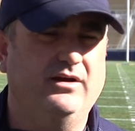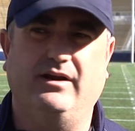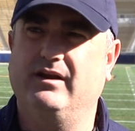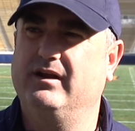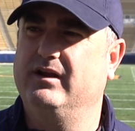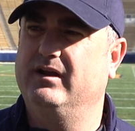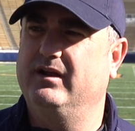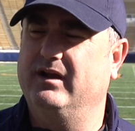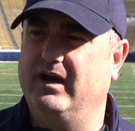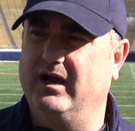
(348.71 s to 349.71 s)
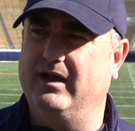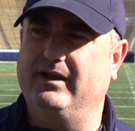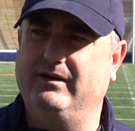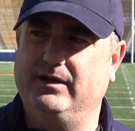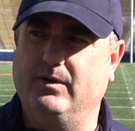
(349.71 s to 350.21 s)
and
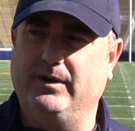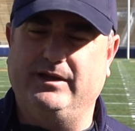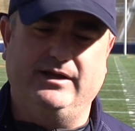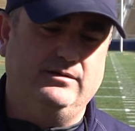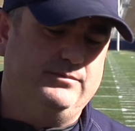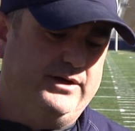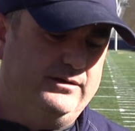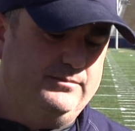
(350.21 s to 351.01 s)
you know, he didn't.